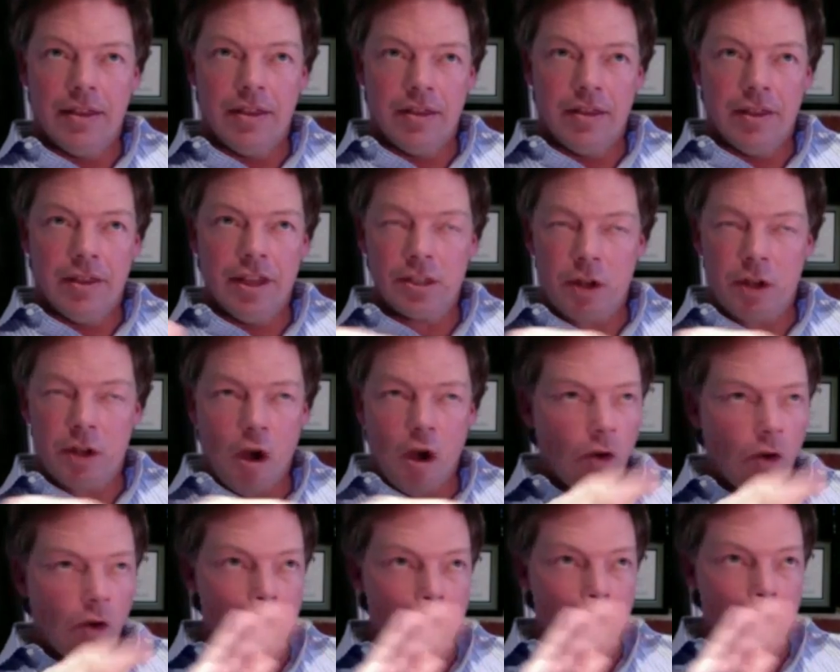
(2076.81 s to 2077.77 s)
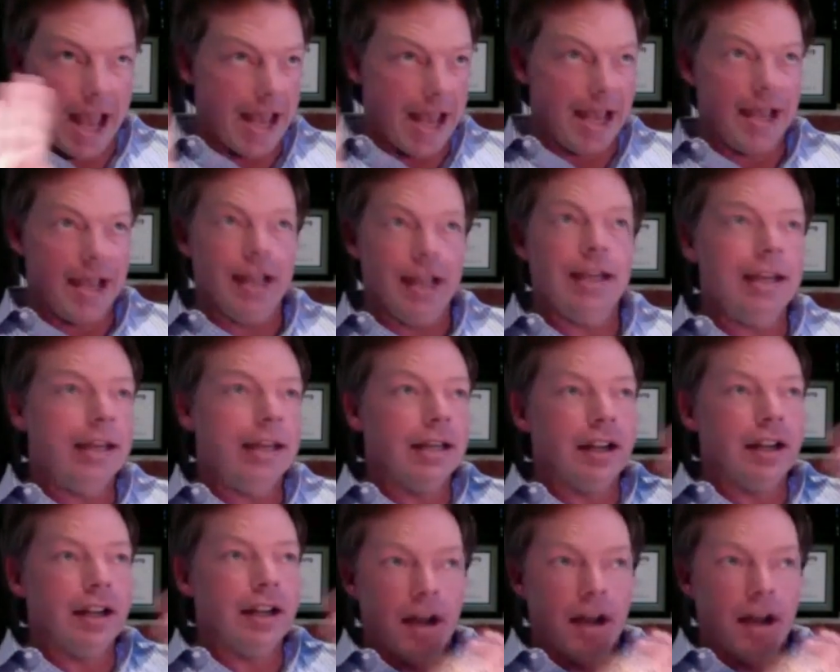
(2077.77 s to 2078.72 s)
This whole pay
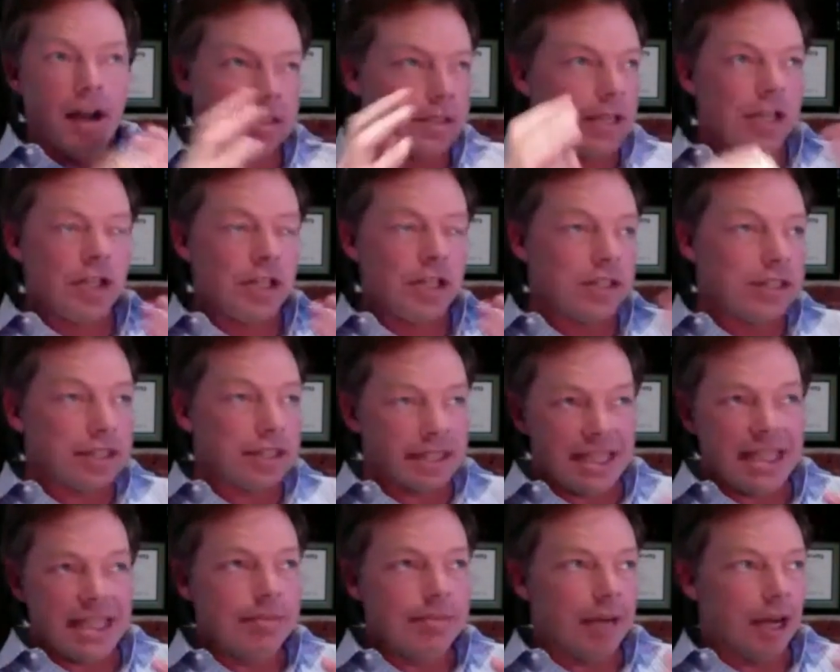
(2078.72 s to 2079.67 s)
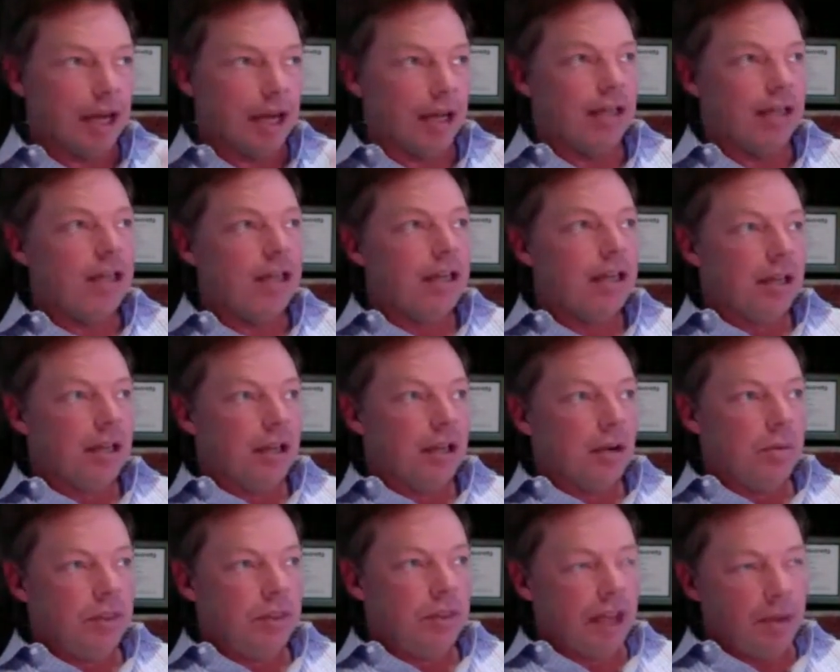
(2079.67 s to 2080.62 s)
compensation schema
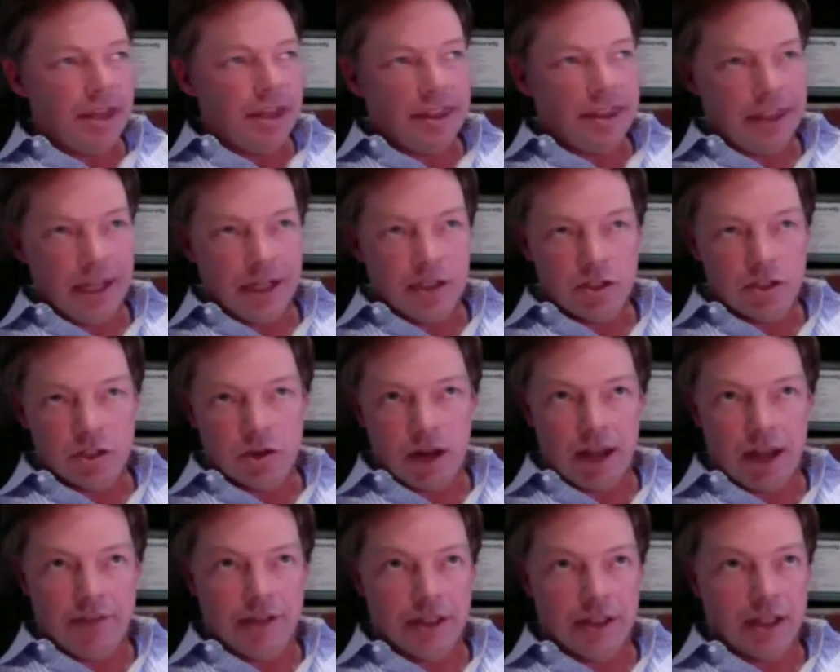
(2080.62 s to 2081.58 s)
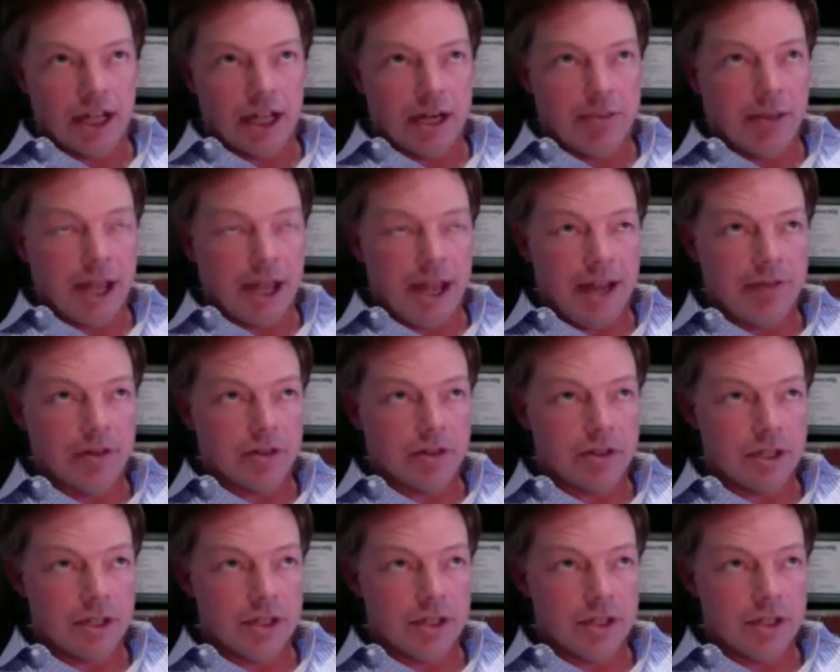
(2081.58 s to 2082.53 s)
that we think is driving a lot of
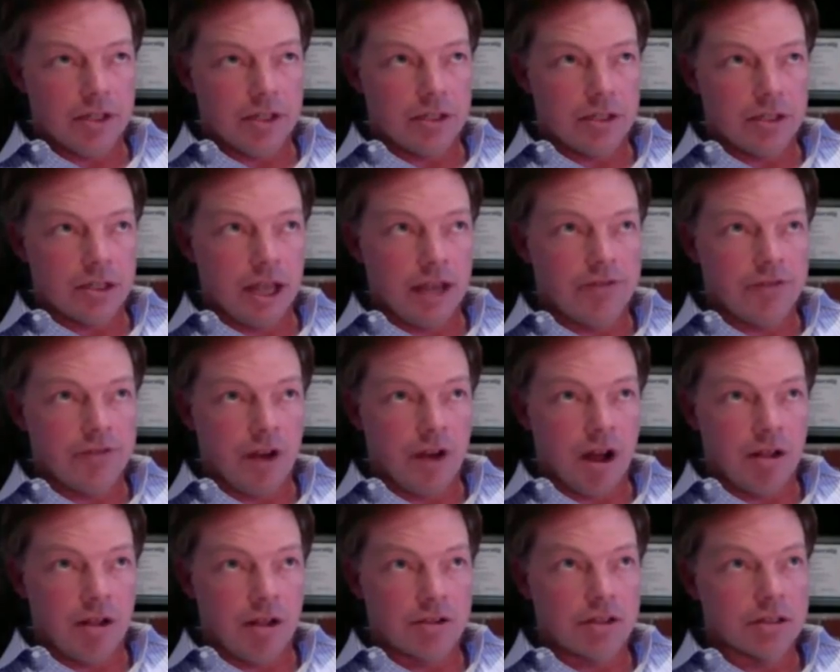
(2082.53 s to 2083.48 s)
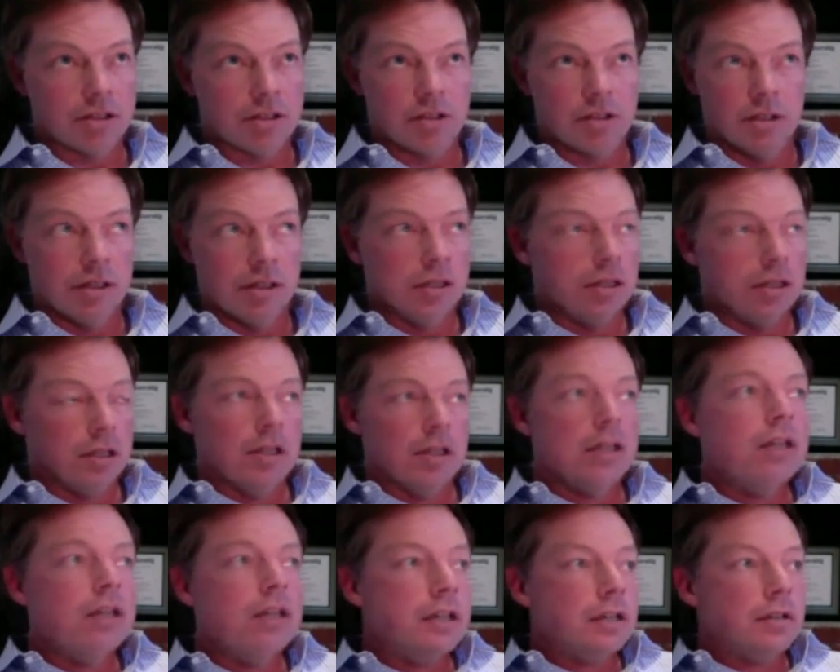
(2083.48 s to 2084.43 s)
behaviors is a false
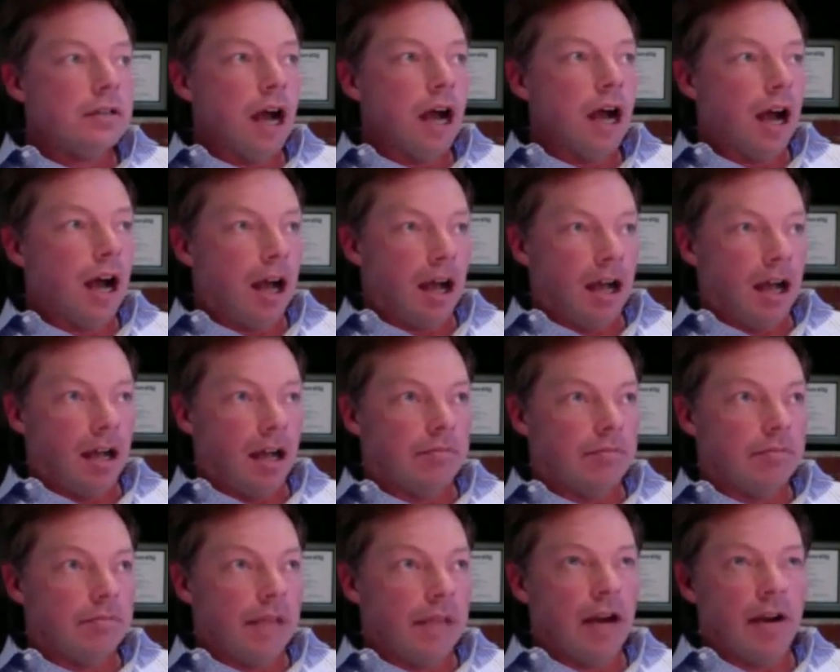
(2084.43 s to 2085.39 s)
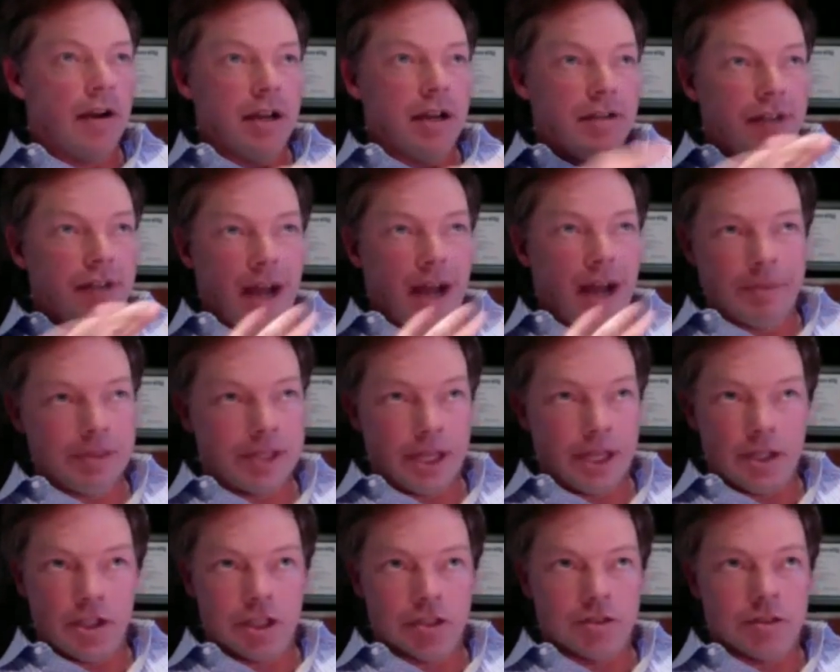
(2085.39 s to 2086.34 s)
um, area of
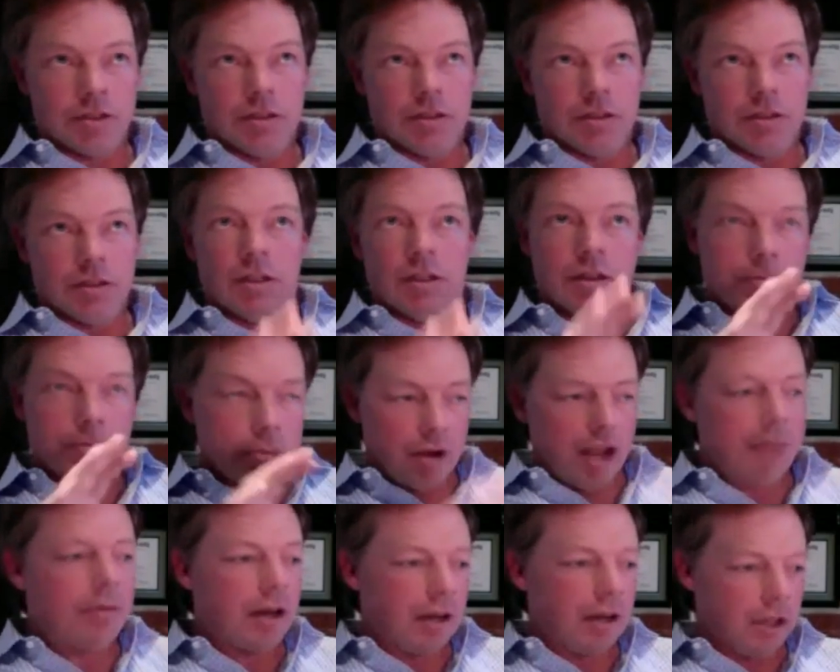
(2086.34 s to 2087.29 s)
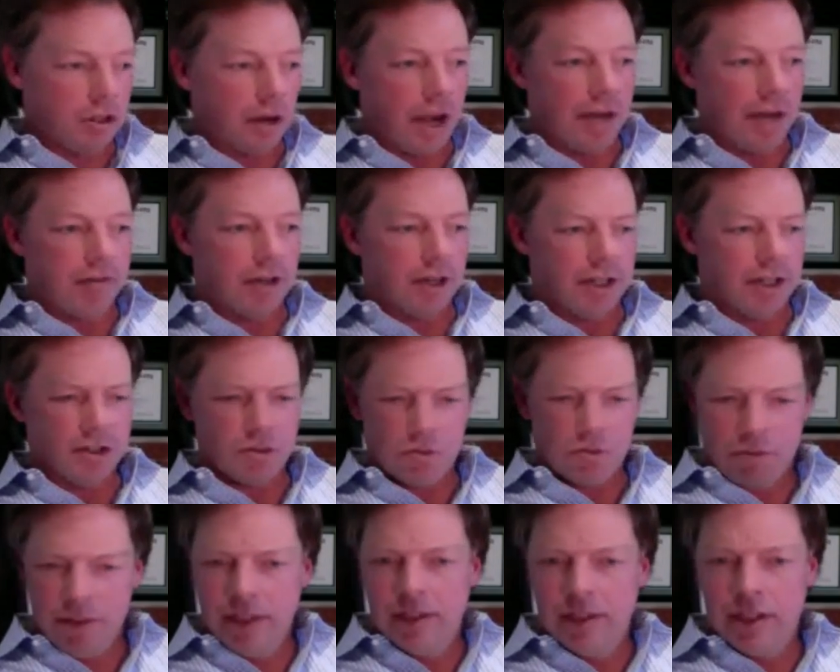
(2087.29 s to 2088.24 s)
optimization. The primary driver is
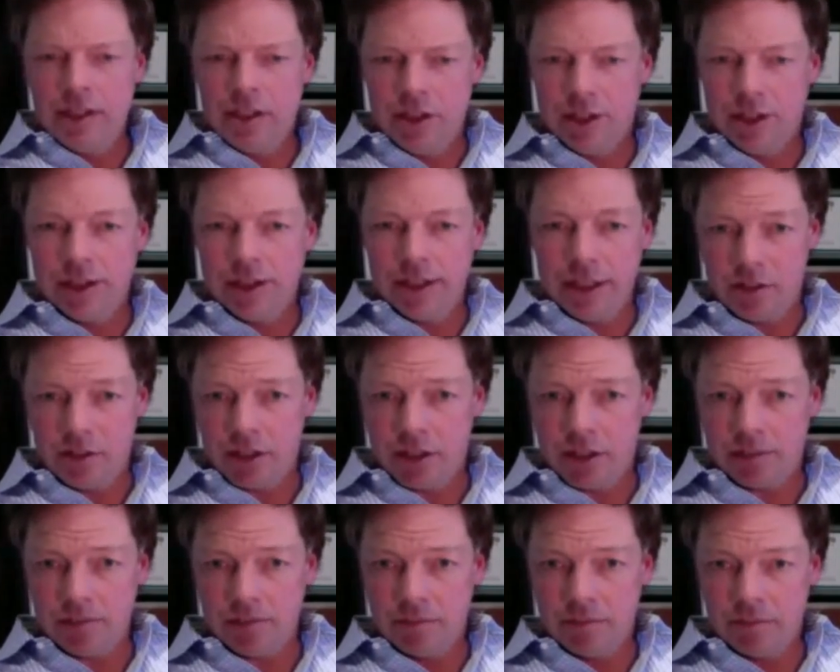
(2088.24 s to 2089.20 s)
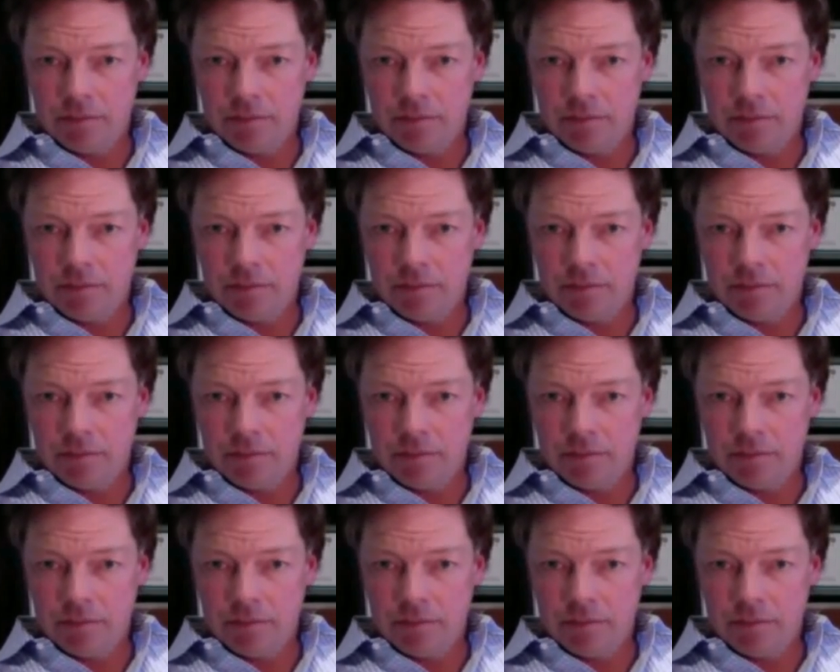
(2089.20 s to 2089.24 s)
really good leadership.